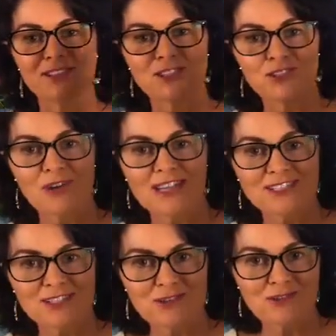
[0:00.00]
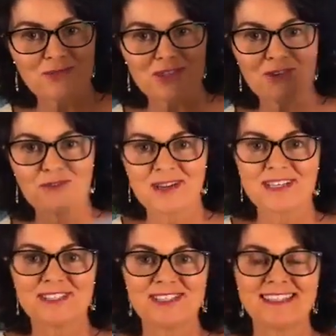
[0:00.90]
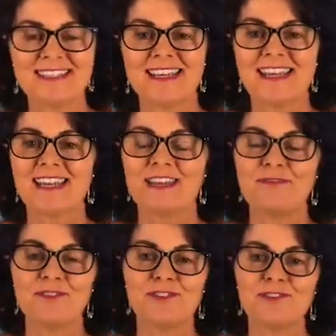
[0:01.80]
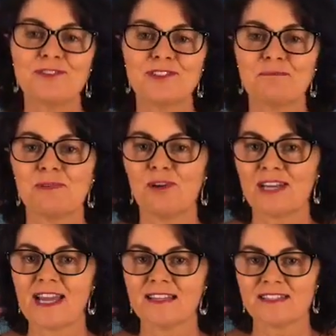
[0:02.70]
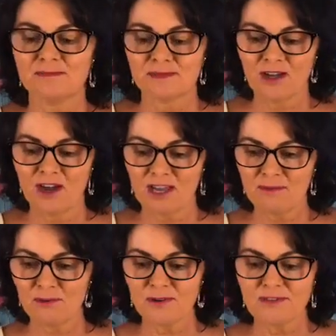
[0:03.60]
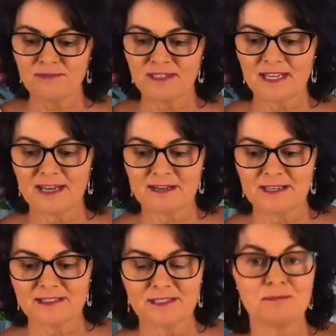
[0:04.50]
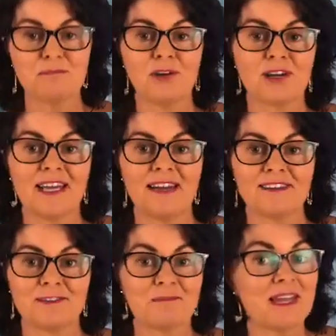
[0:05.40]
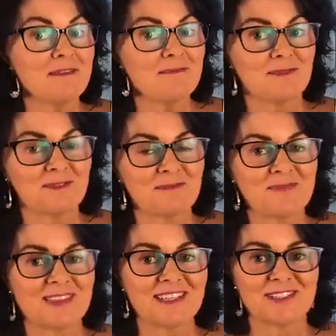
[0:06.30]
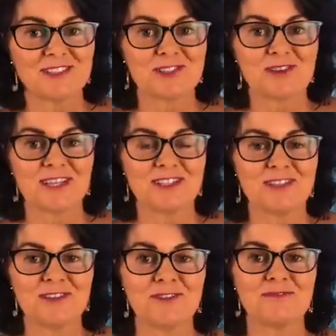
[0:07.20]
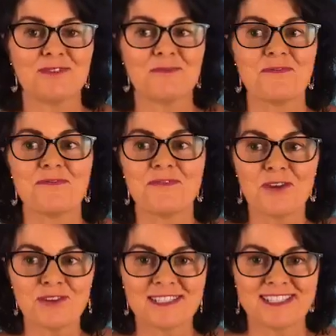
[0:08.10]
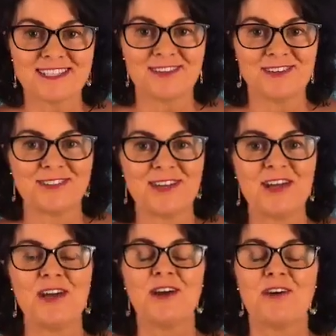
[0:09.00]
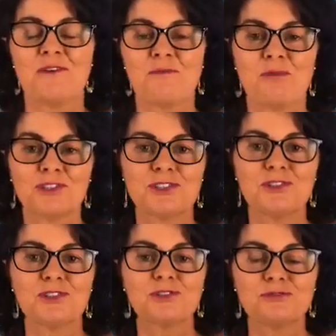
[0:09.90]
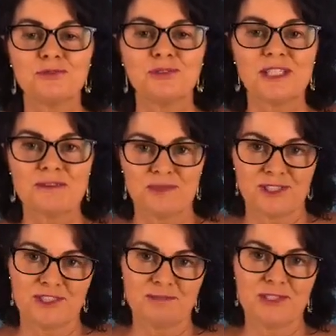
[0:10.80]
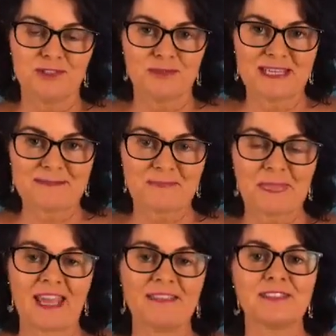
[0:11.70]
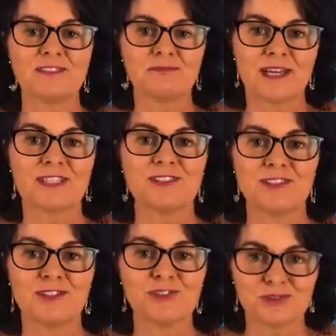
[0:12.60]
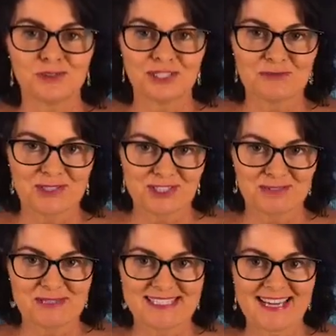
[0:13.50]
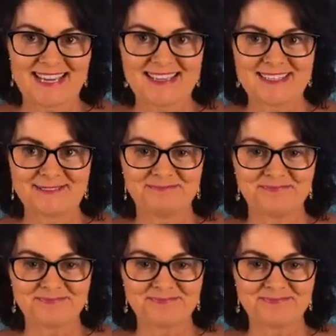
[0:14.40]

distracting you with your energy, if you choose to block out some time or even to block out the people that are distracting you from focusing on what you truly wish to be doing and the direction you truly wish to be taking.